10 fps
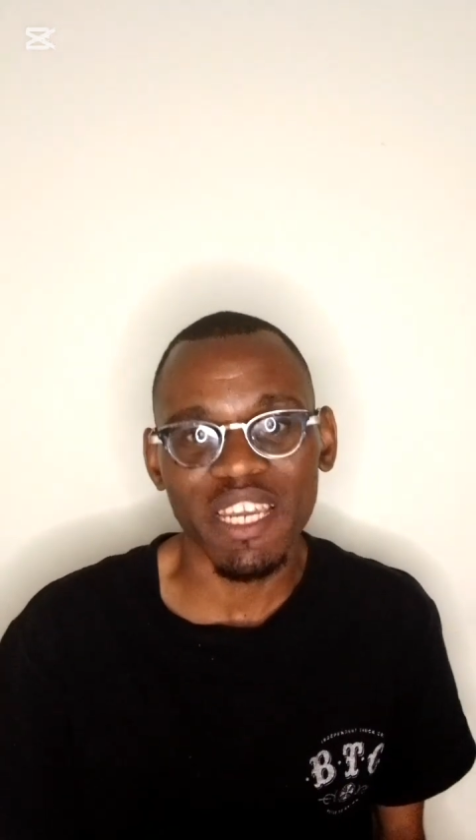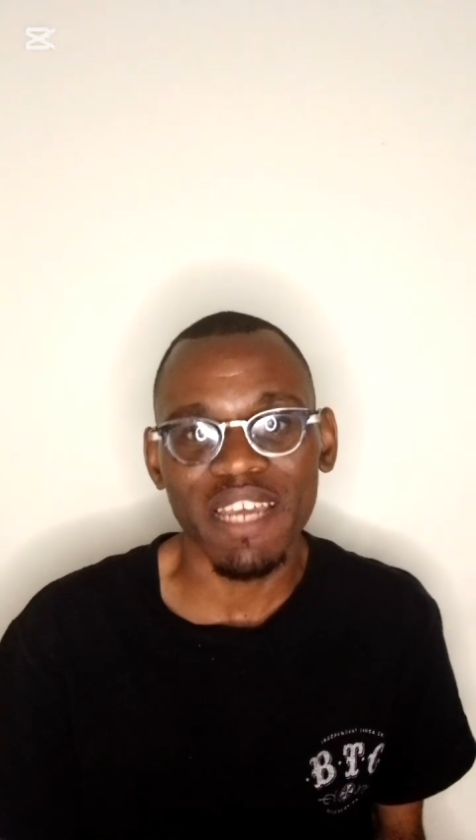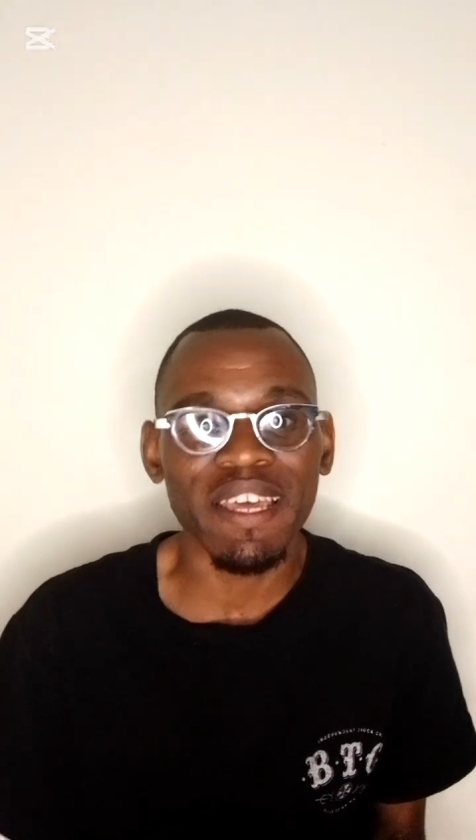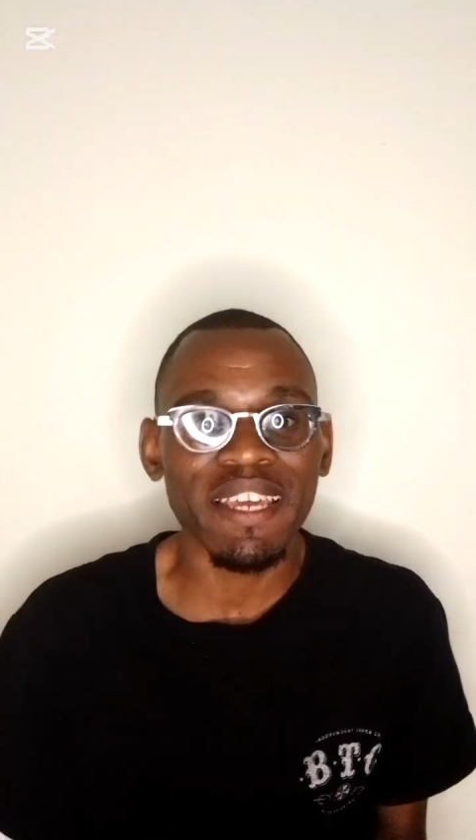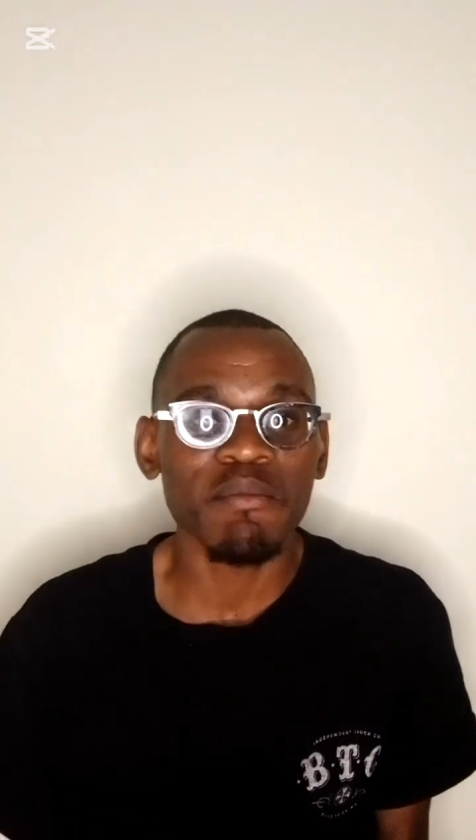
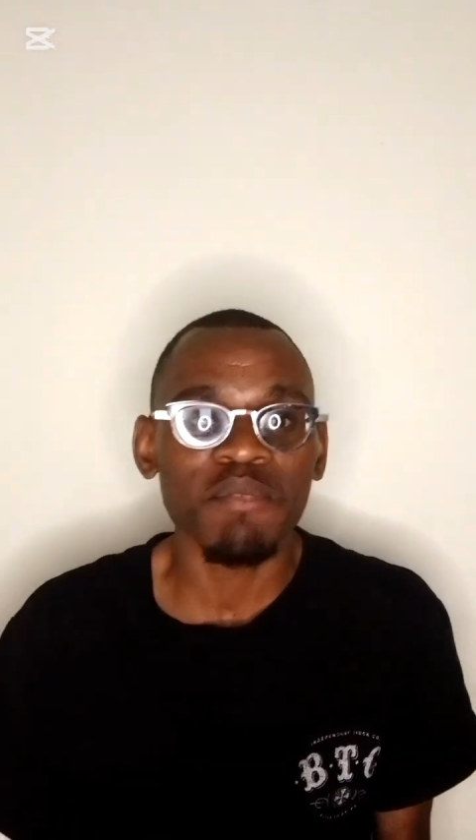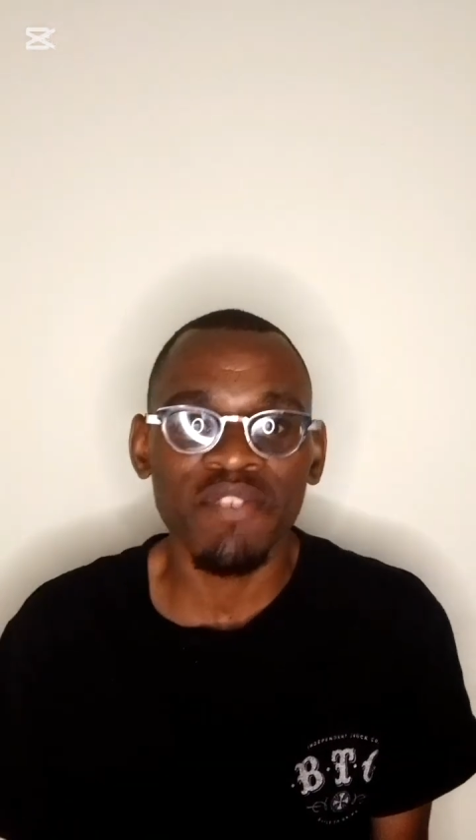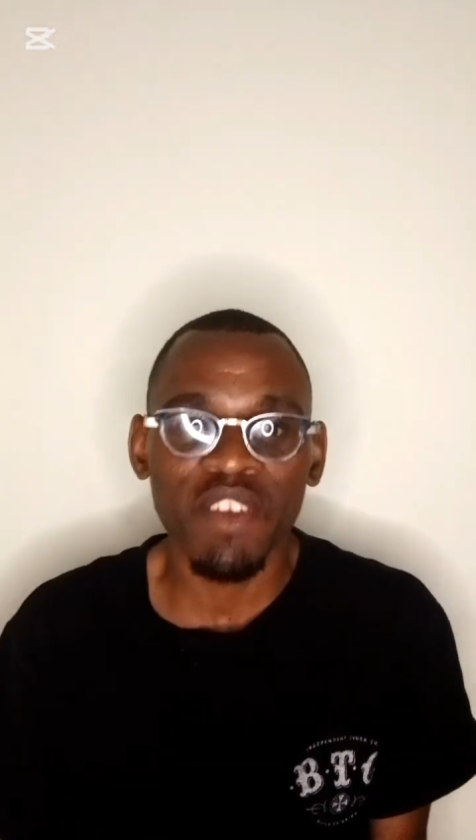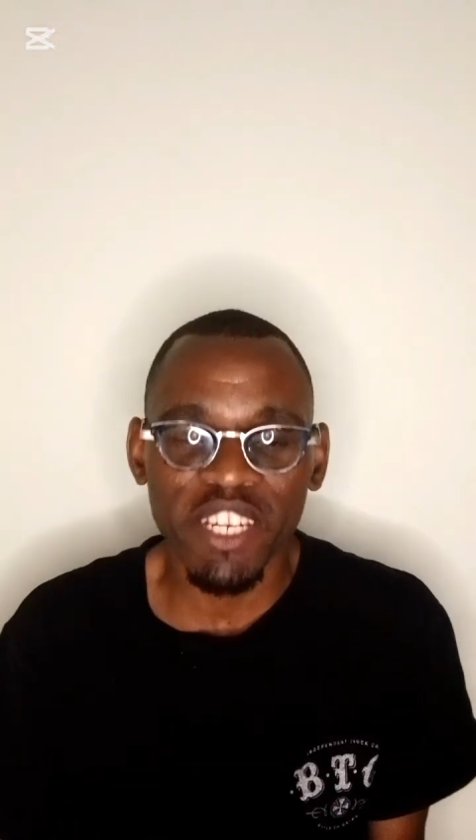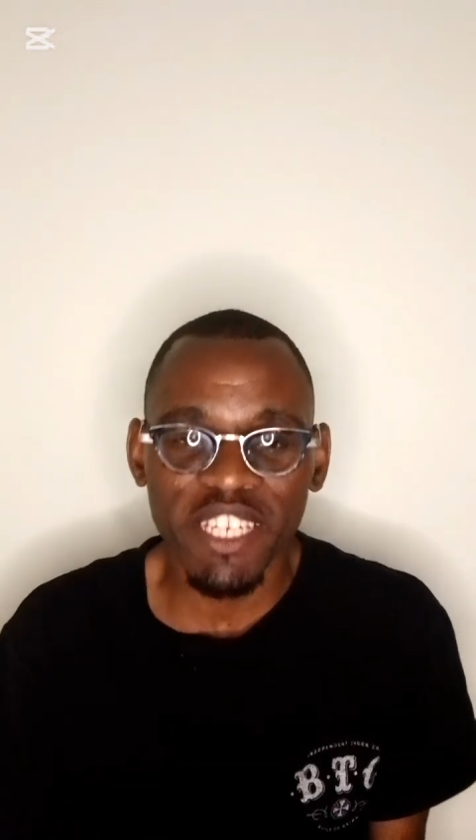and that can be
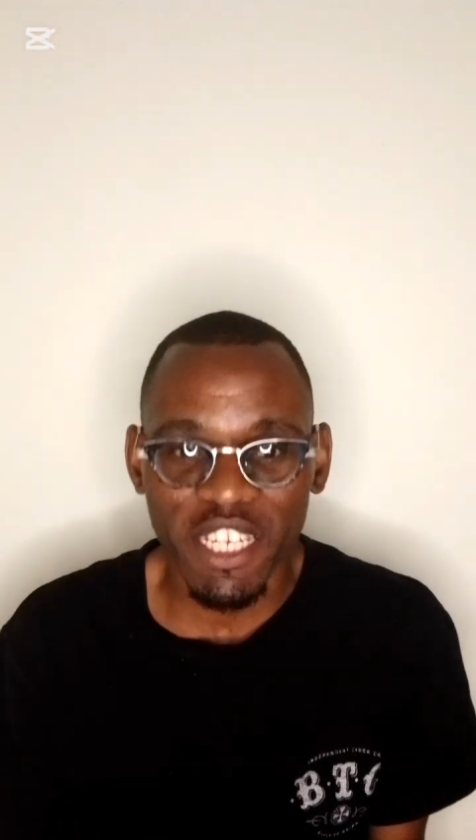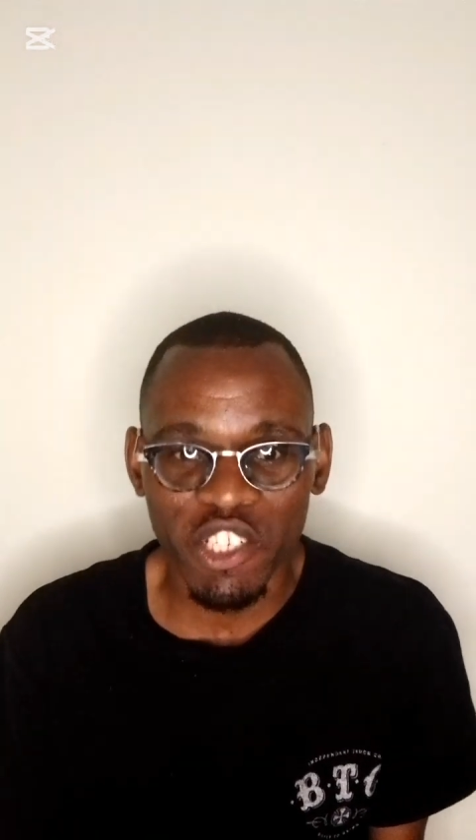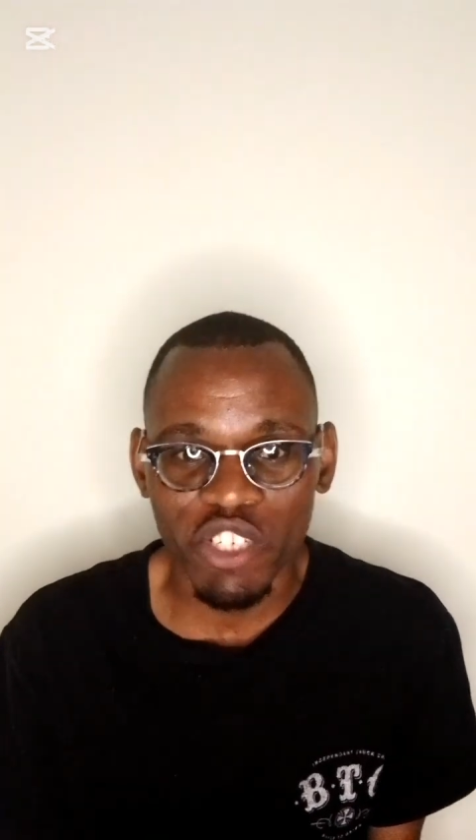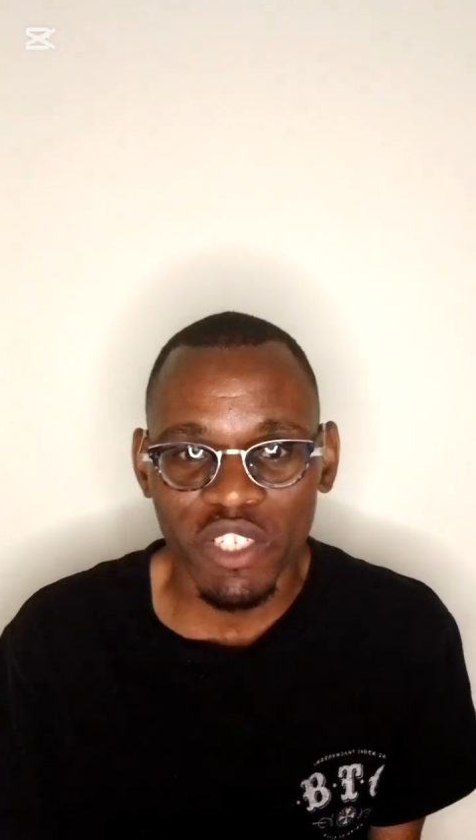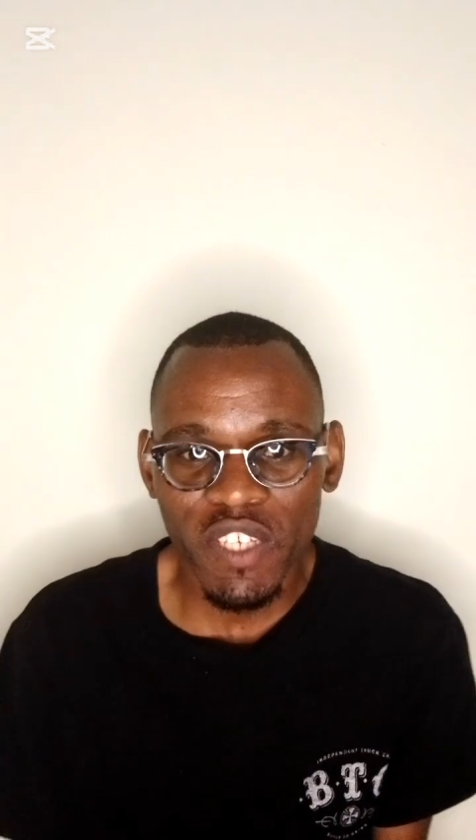very
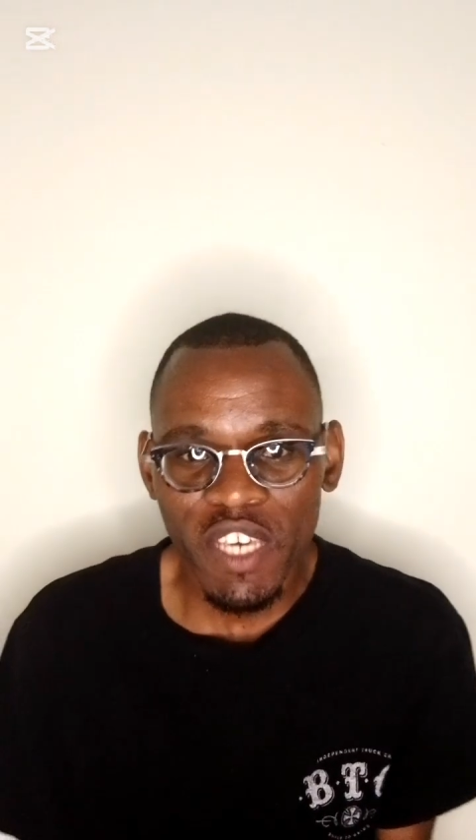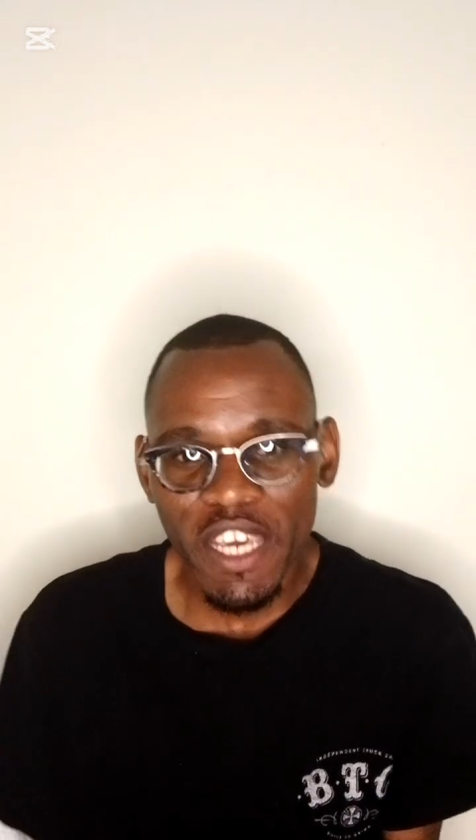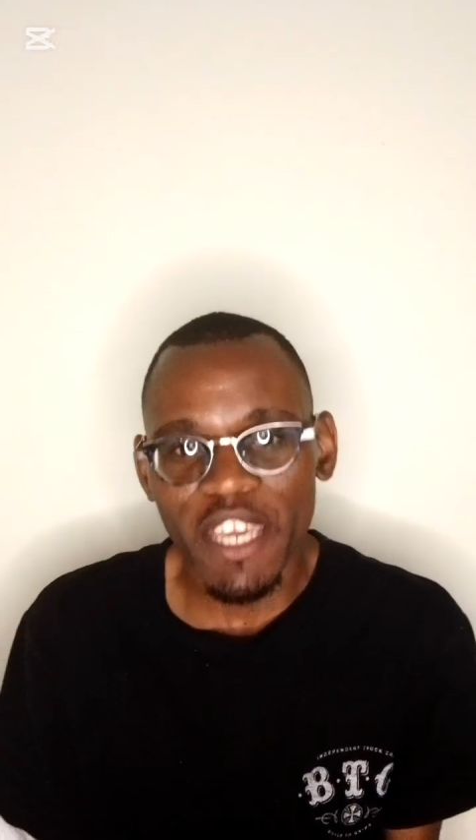dangerous